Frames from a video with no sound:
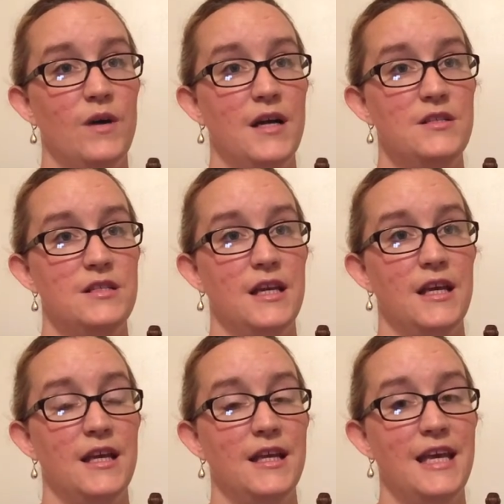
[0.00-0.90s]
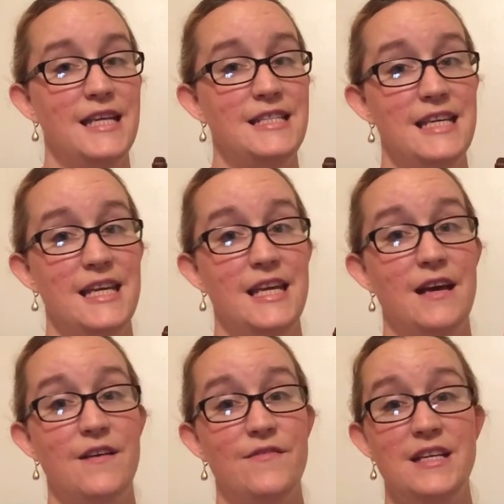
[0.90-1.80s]
watching Katie
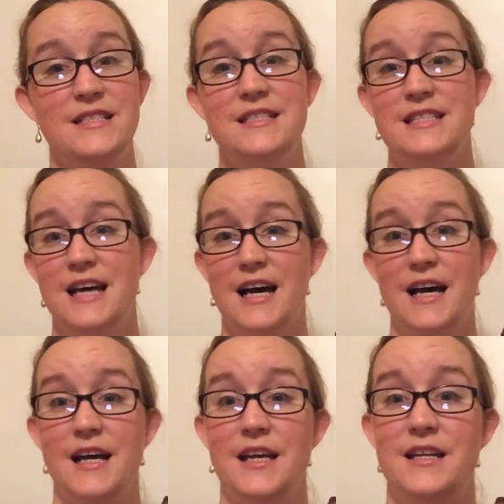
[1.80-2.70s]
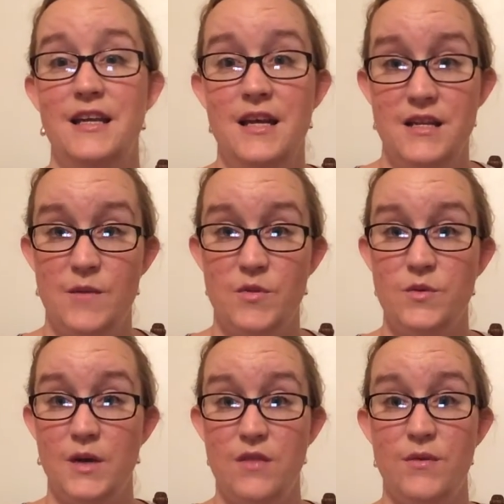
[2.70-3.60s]
of Inside number
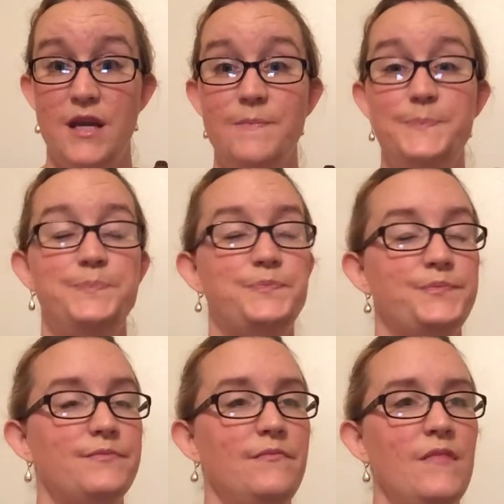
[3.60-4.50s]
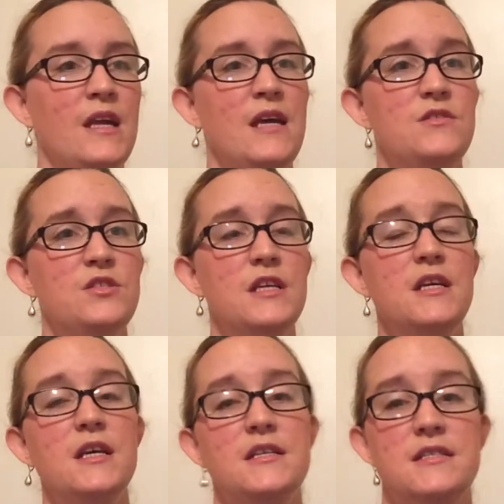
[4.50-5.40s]
23, and she
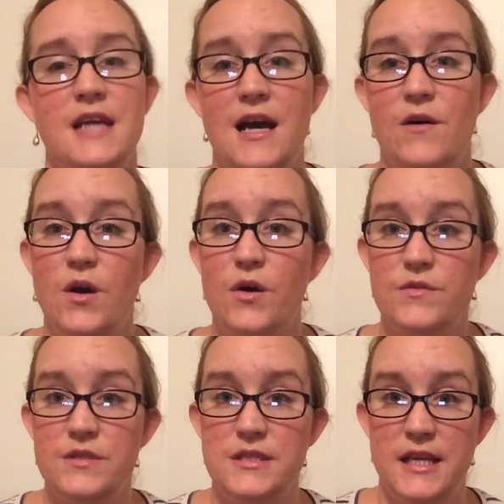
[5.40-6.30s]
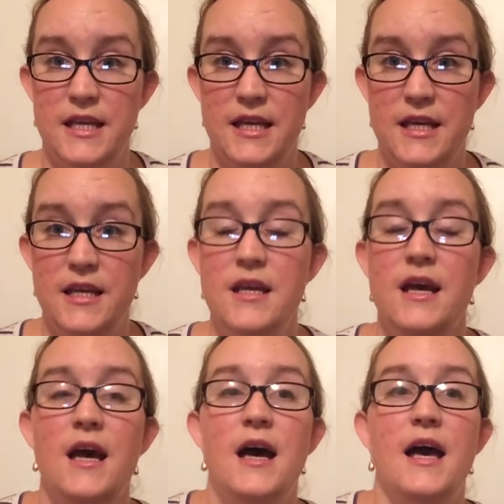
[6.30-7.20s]
is now hosting
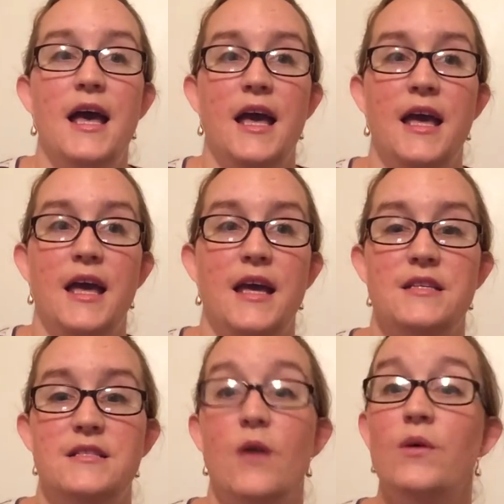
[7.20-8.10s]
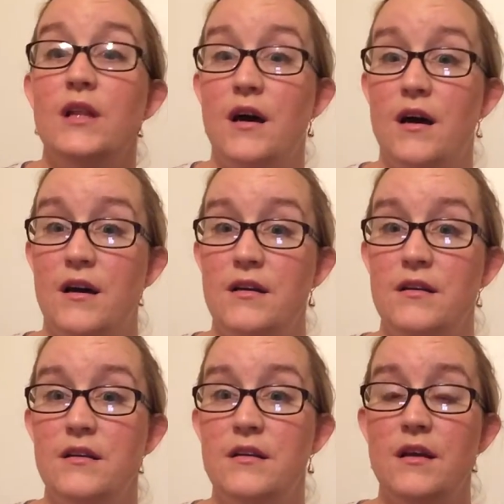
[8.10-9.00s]
a sew-along
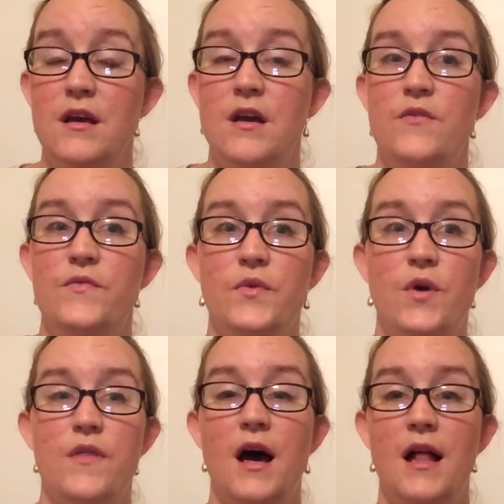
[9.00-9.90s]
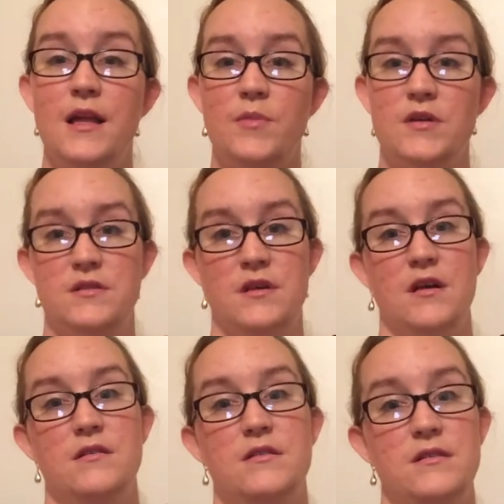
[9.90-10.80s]
for the Hollyburn
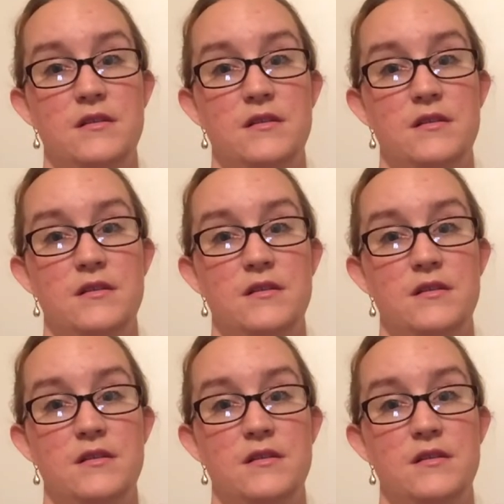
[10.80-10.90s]
skirt.